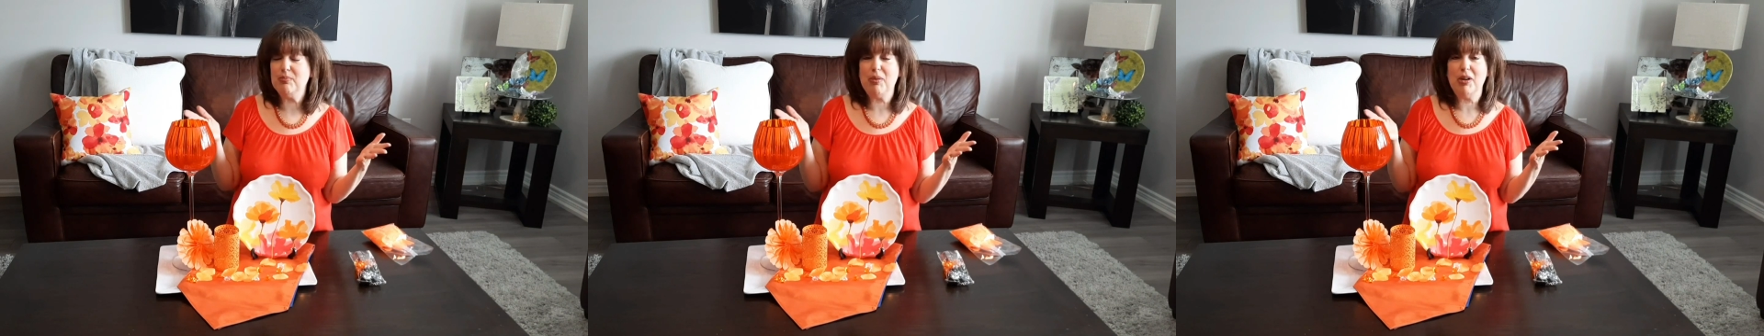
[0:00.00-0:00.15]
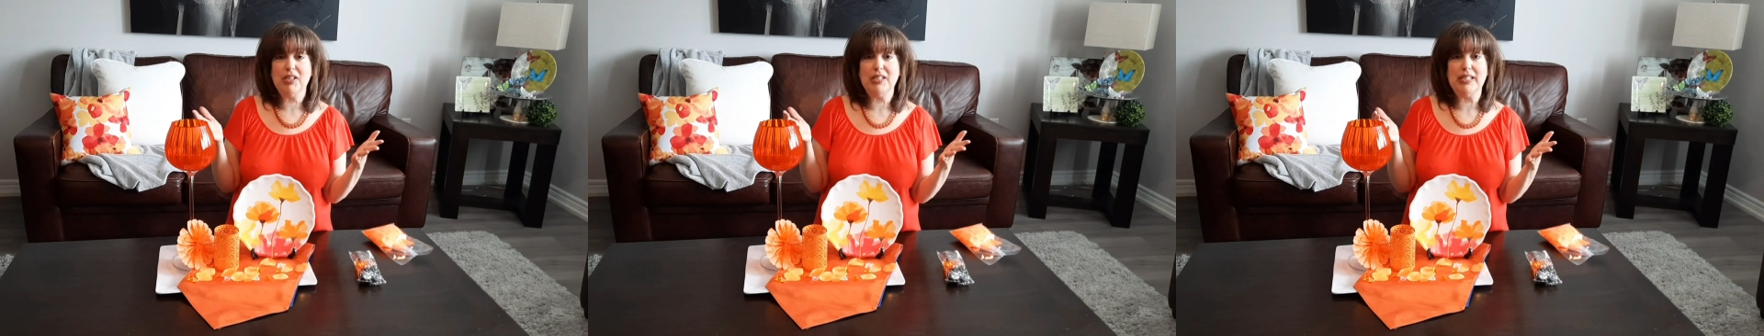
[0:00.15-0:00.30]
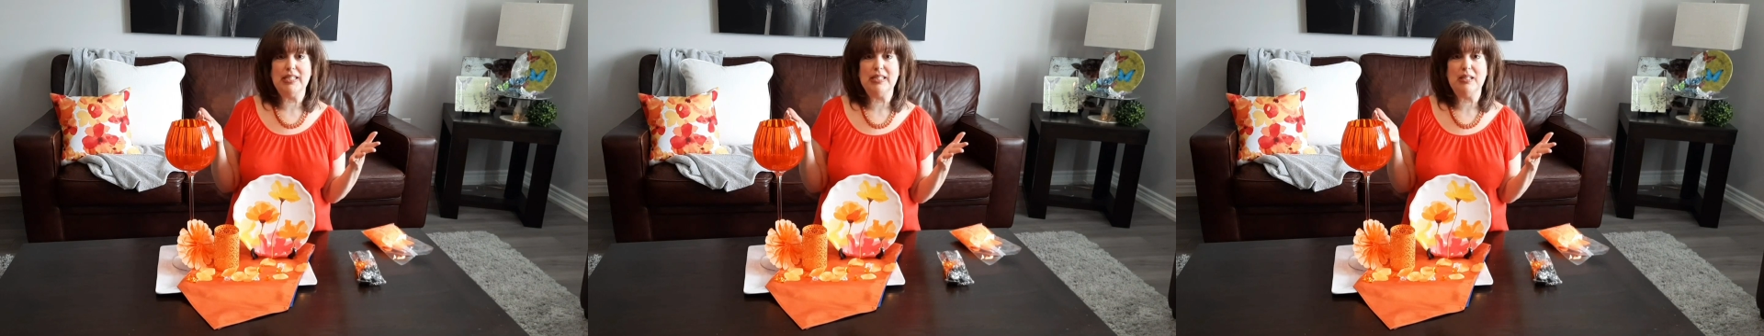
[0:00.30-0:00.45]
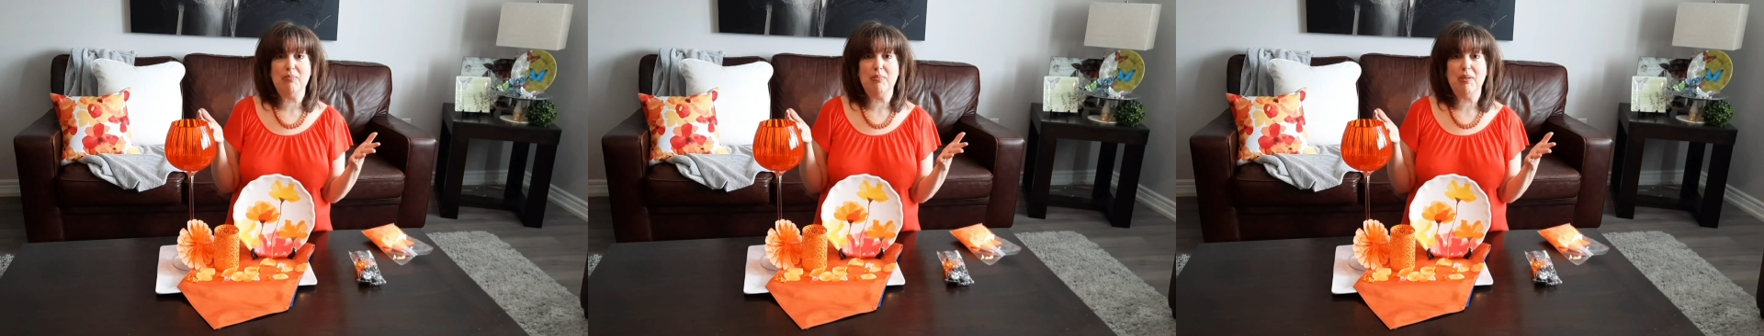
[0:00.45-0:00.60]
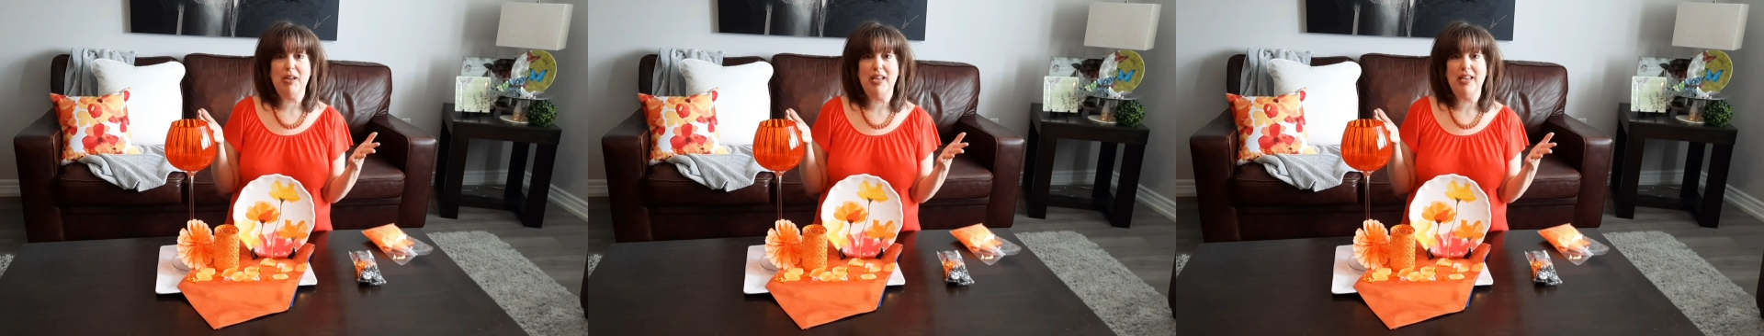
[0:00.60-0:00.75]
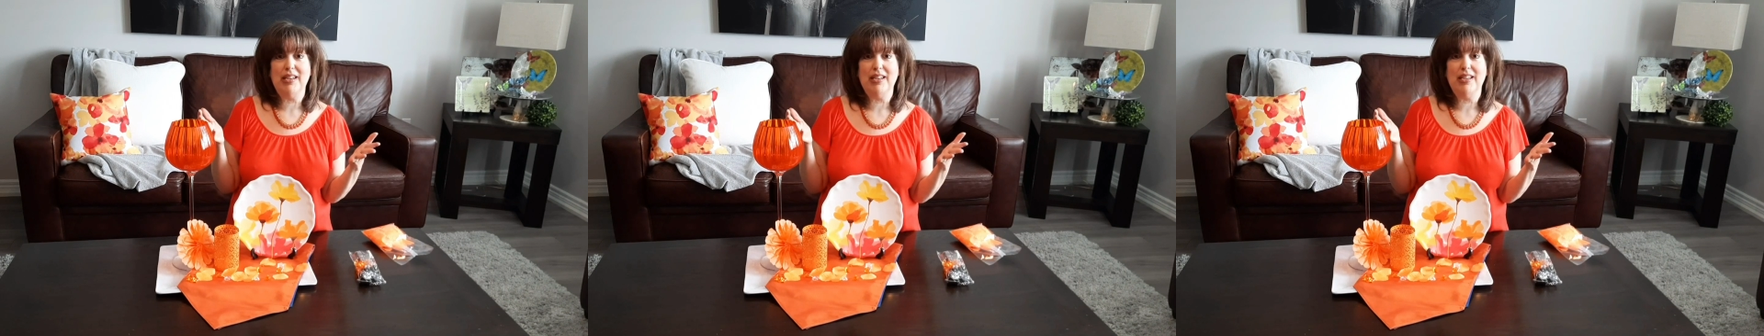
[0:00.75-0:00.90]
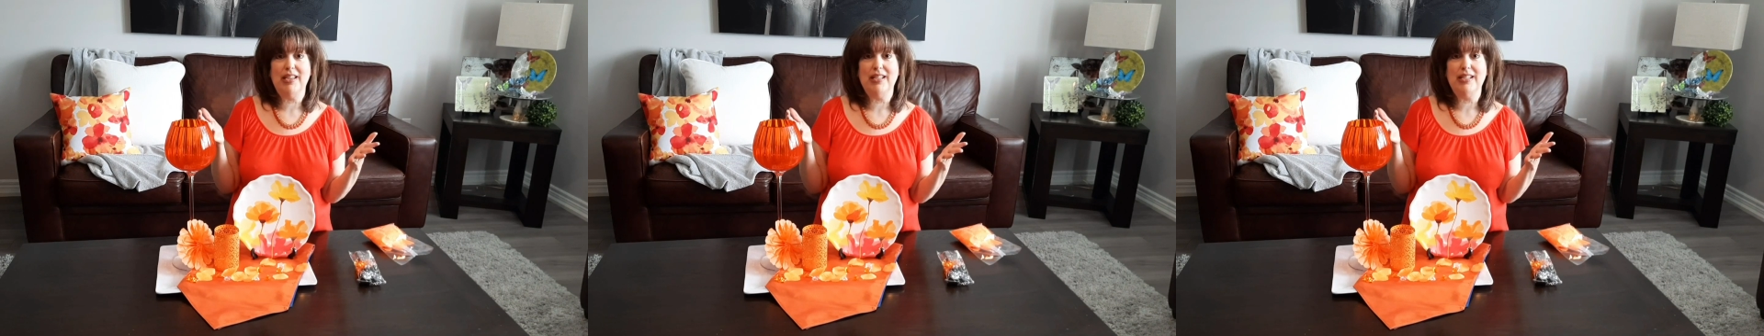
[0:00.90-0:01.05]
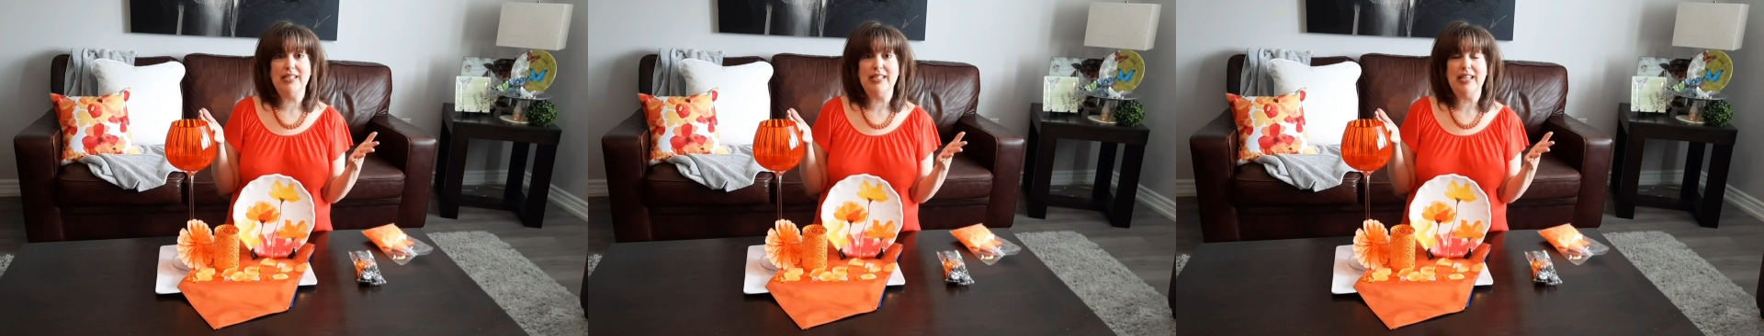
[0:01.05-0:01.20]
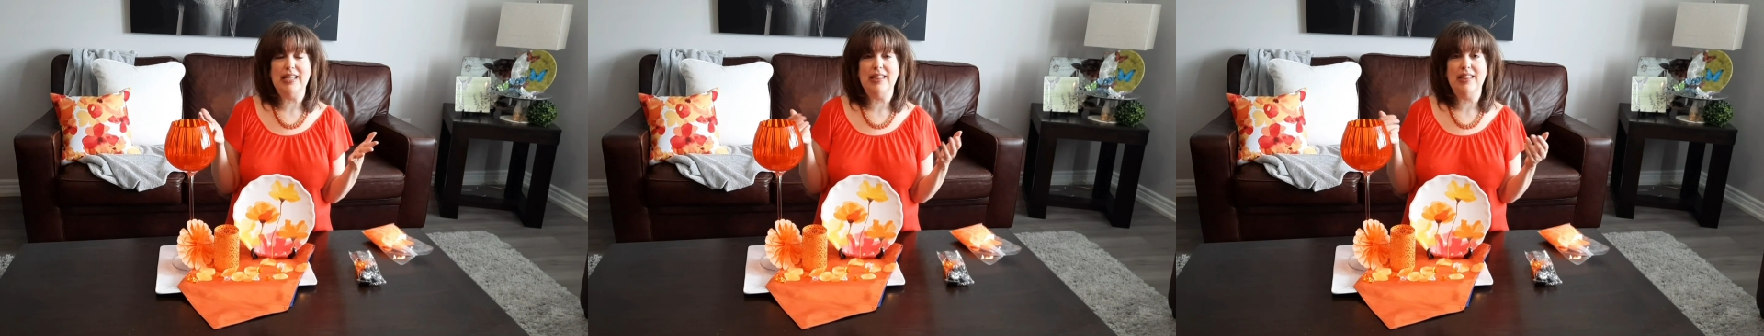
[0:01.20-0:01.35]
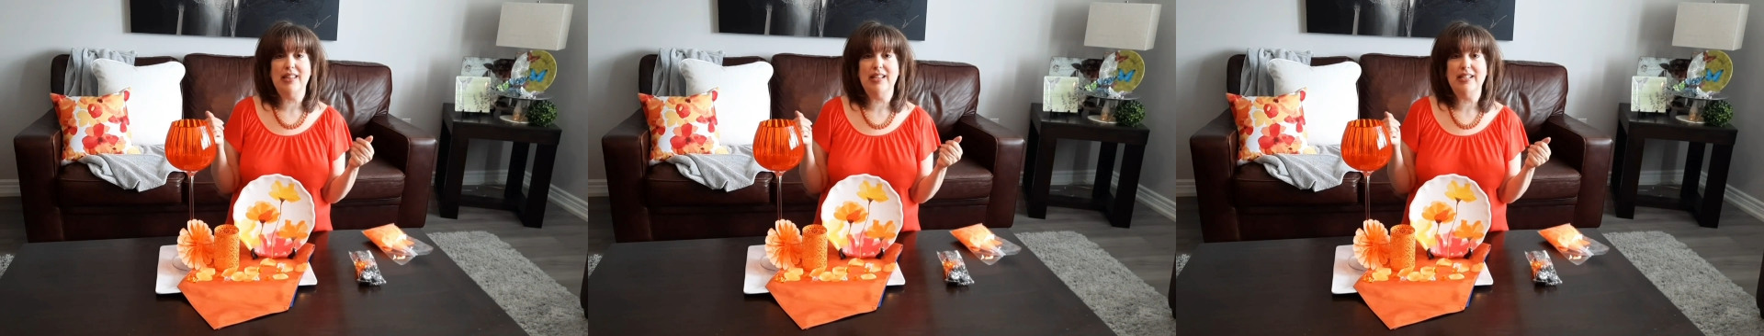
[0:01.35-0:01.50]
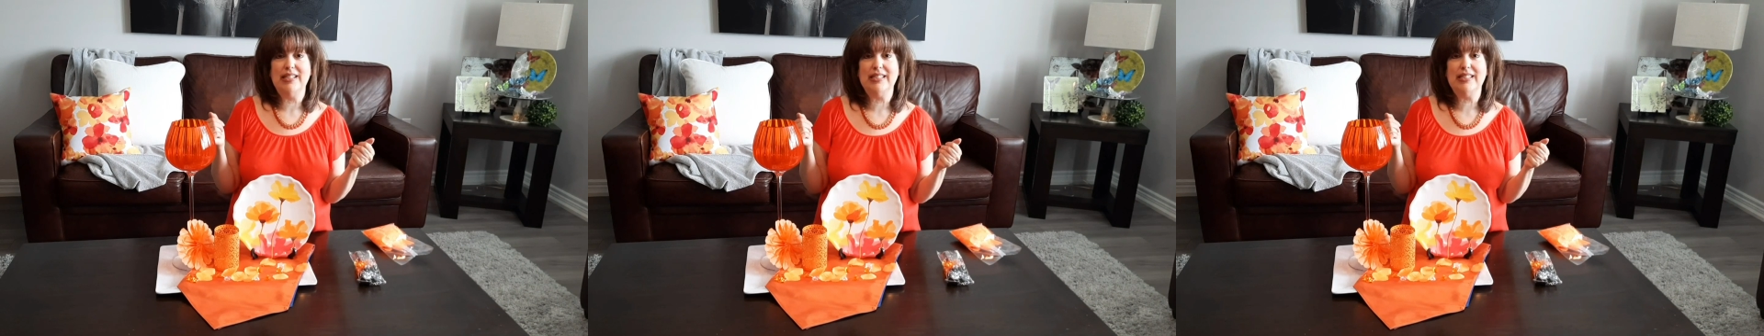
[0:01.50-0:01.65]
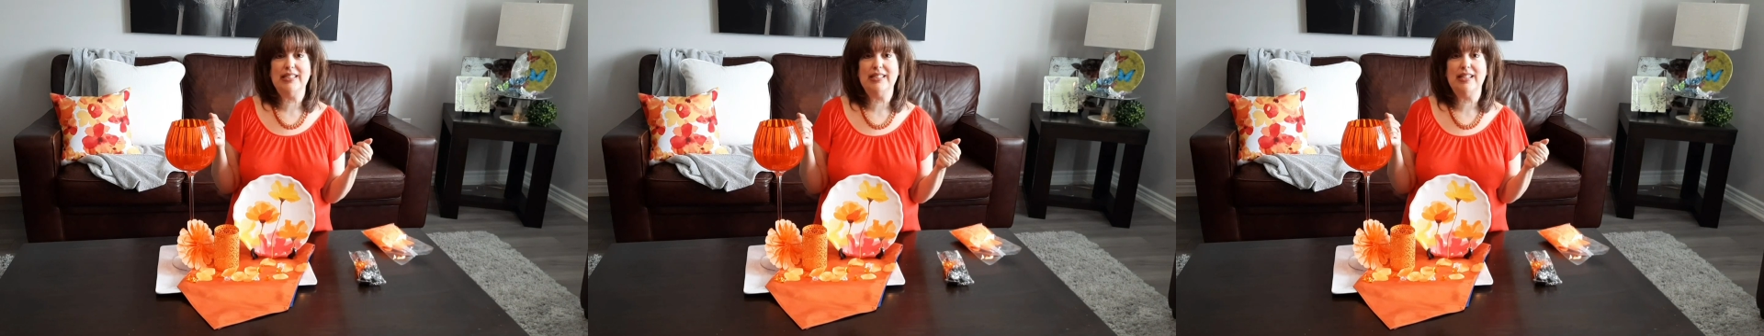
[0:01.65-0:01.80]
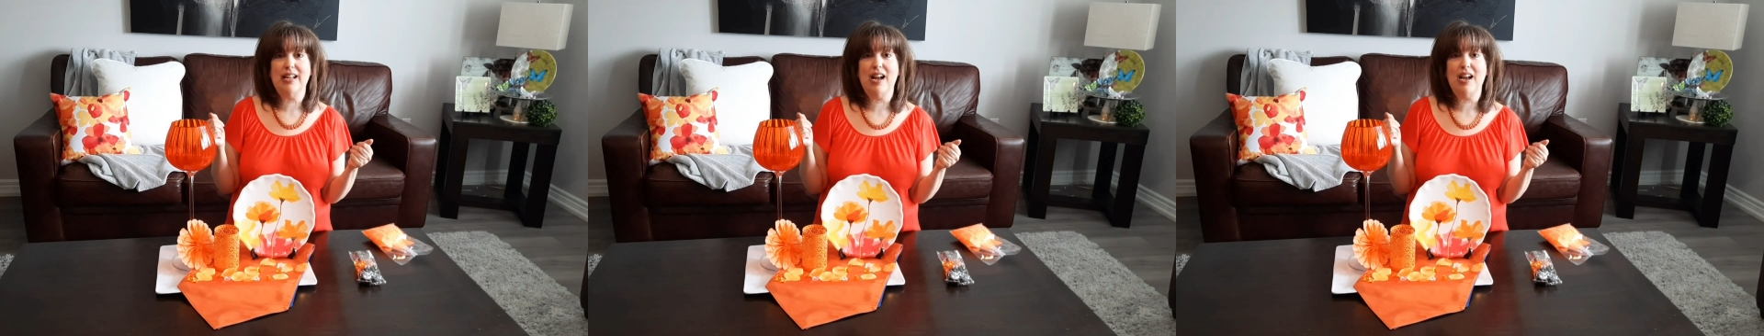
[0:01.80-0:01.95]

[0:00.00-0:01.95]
participated in this,